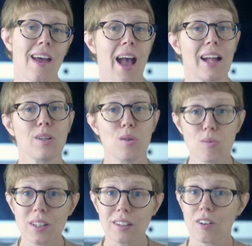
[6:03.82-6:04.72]
and
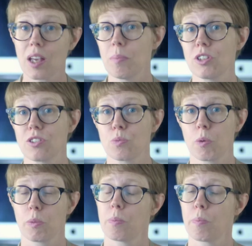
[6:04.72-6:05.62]
using their images
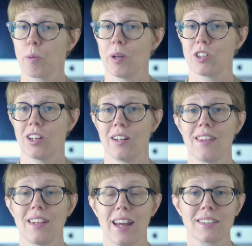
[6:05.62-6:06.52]
with permission
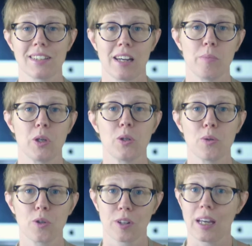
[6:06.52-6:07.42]
the next time
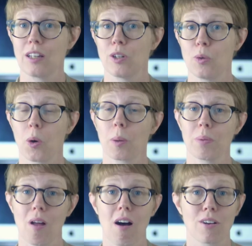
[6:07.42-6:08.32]
you create your
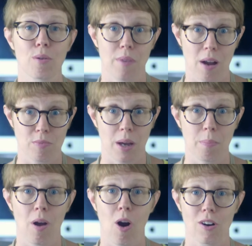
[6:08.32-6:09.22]
blog
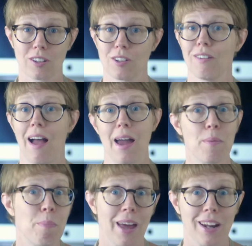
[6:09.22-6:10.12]
roundup article
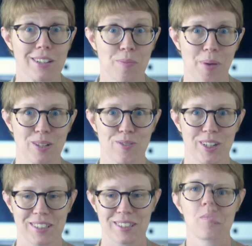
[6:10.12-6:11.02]
and pin it to
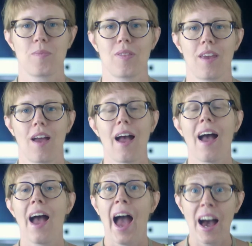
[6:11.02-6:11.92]
Pinterest.
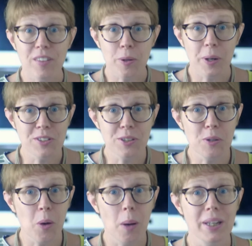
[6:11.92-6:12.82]
Have a question
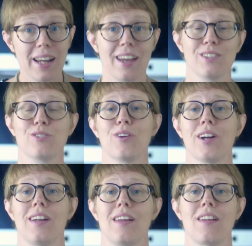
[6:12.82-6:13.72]
you want me to answer
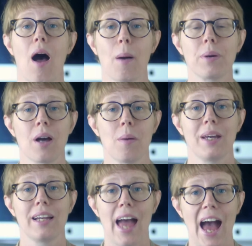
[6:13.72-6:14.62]
in an
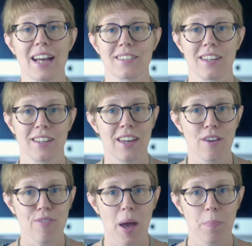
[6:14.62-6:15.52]
upcoming Ask
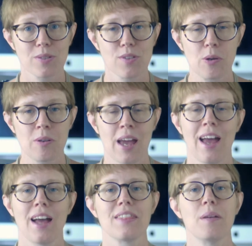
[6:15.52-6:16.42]
Kiff episode?
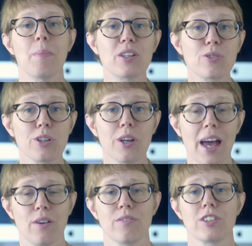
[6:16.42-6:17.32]
Then make sure you
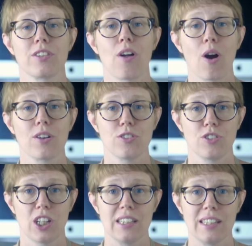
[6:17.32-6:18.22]
head over to
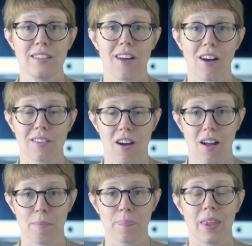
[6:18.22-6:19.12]

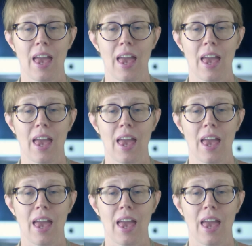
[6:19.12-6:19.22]
theartistjd.com.